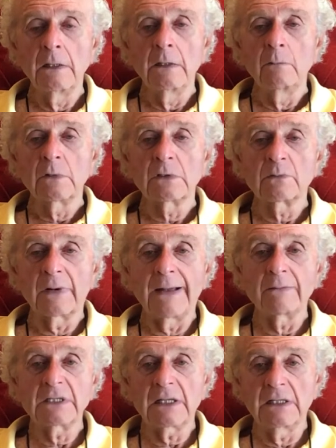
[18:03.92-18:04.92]
Because when I
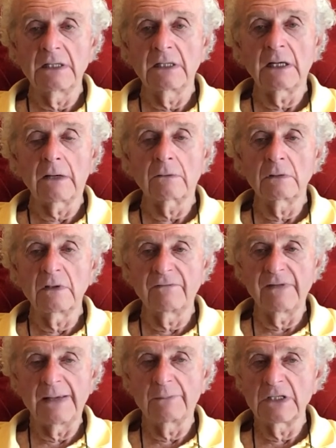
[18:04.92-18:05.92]
was a kid, I heard the
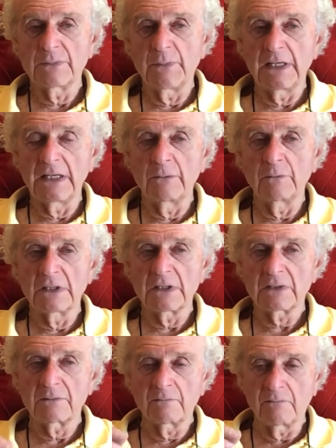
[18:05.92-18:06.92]
family speaking with
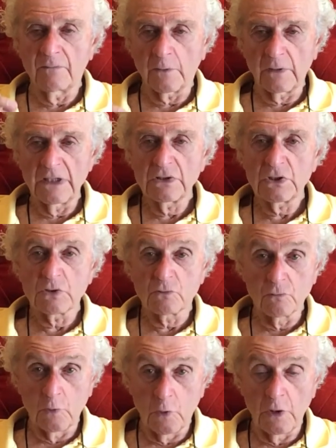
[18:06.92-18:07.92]
this very
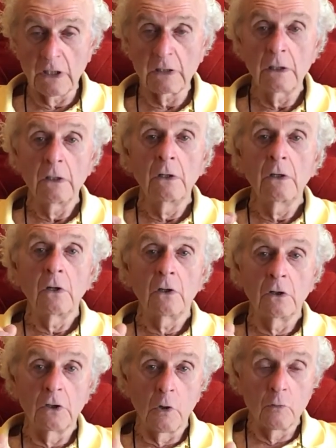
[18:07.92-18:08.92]
strong
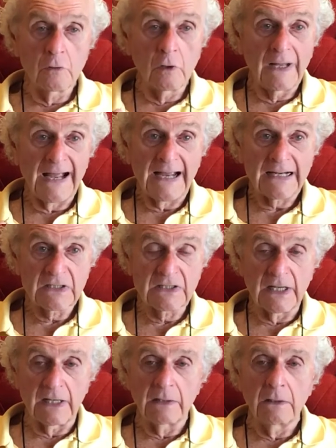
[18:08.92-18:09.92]
local
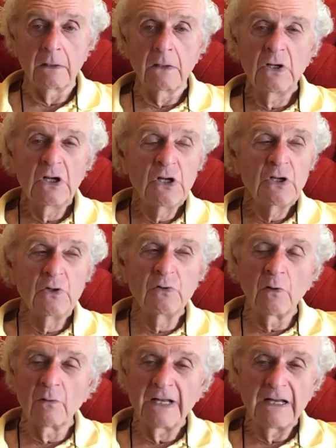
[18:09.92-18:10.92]
accent. You
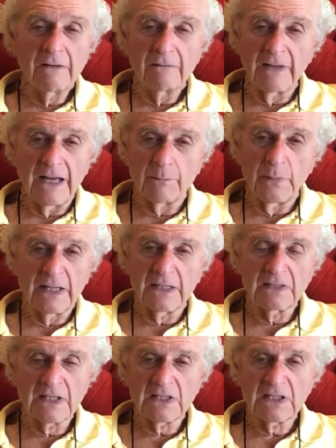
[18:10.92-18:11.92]
don't hear that
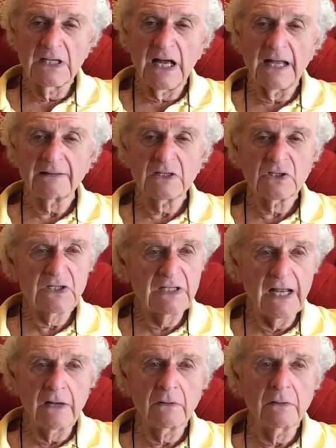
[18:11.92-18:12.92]
because it's not the
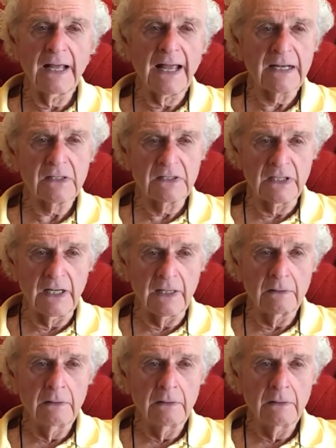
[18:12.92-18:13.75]
standard accent.